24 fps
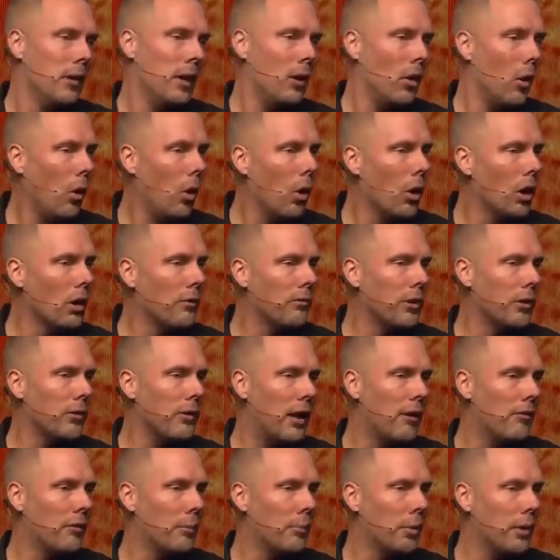And all of us
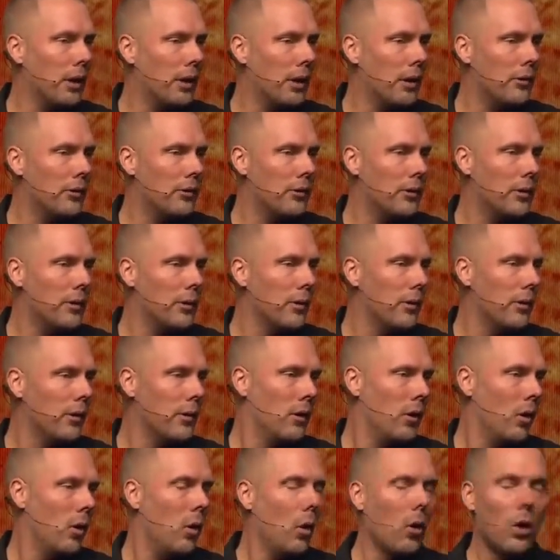have a place.
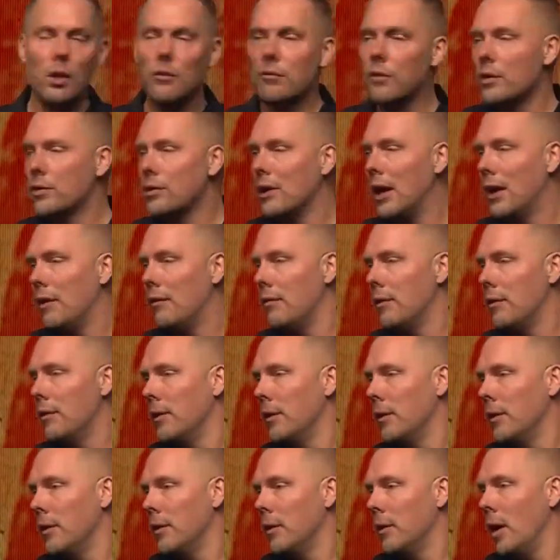All of us have
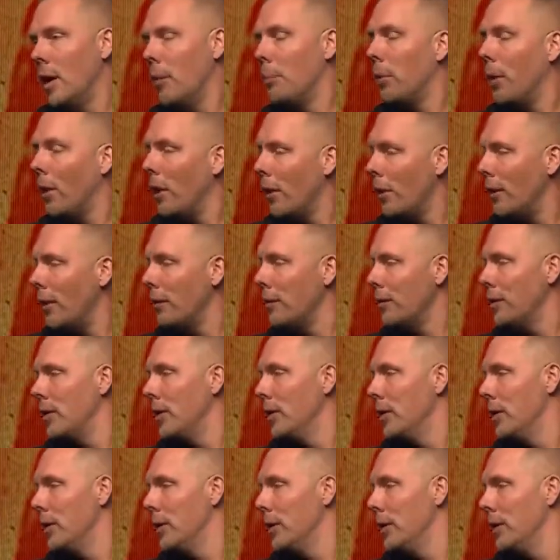a part
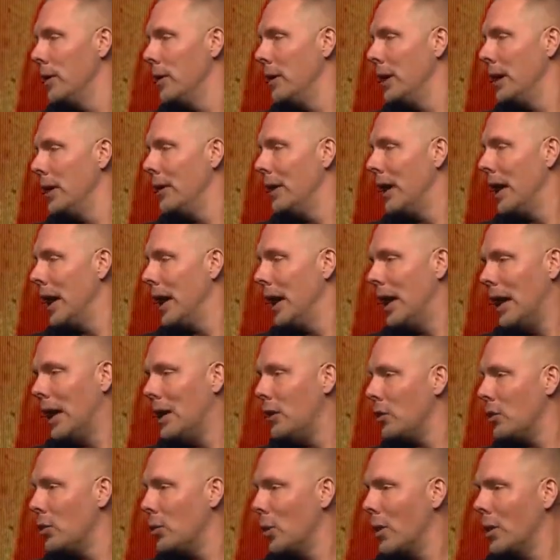in that. And I
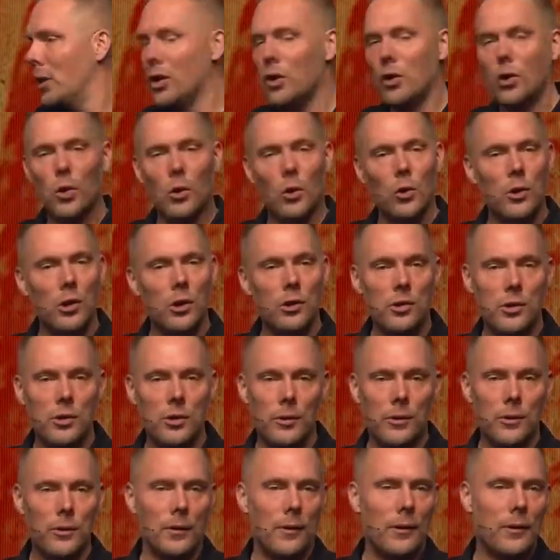just want to encourage
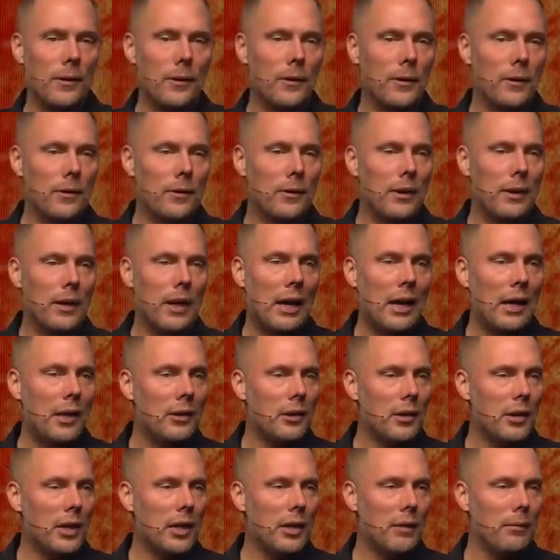you today
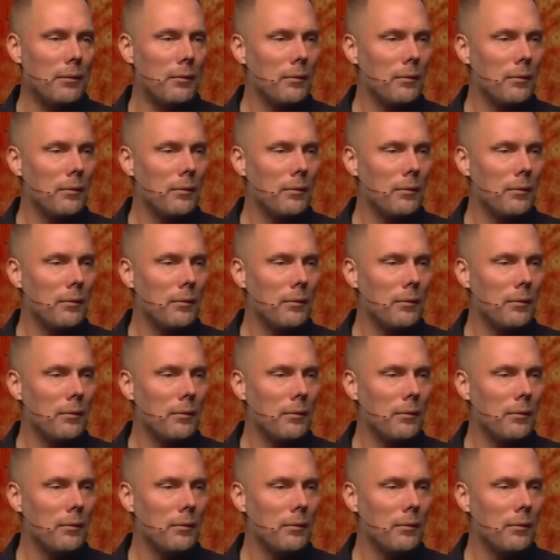to